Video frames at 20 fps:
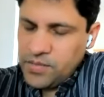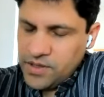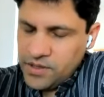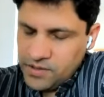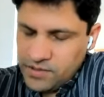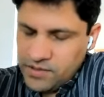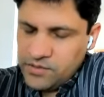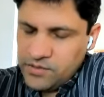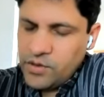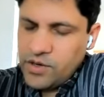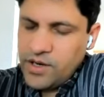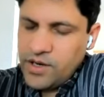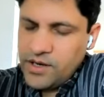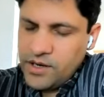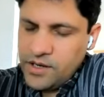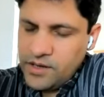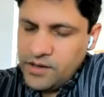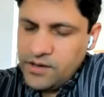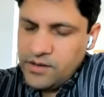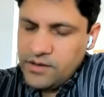But this is what
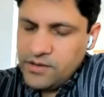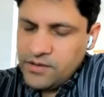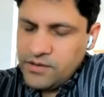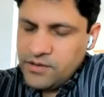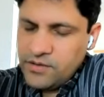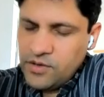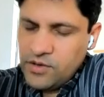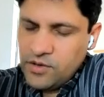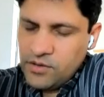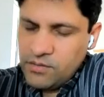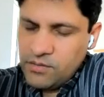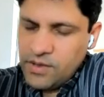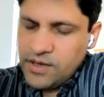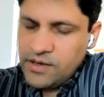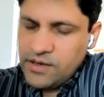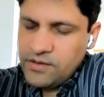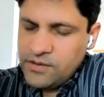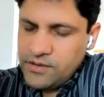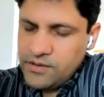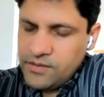I need. This is good
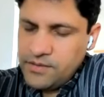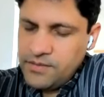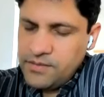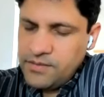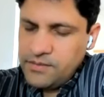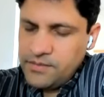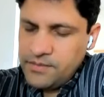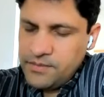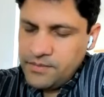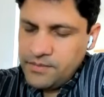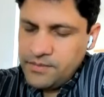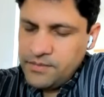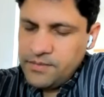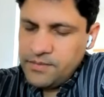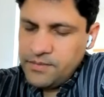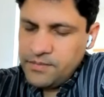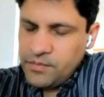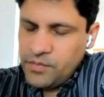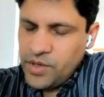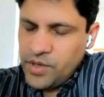medicine.
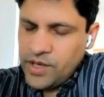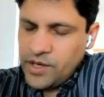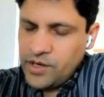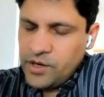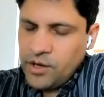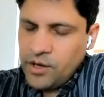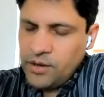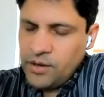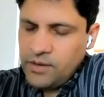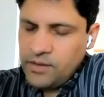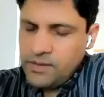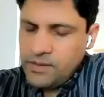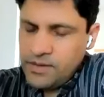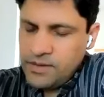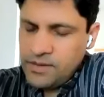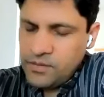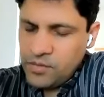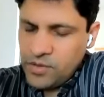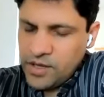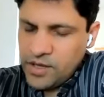Bring it on,
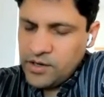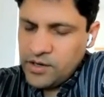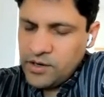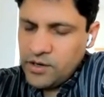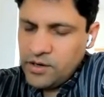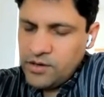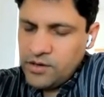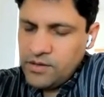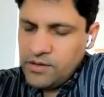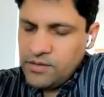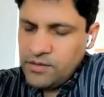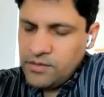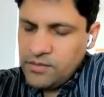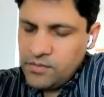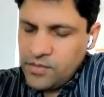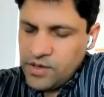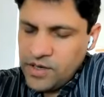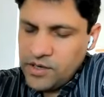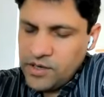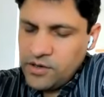bring it on,
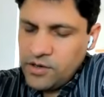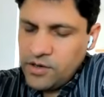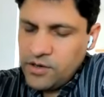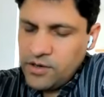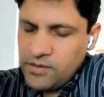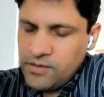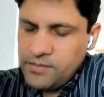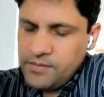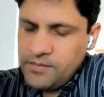bring it on.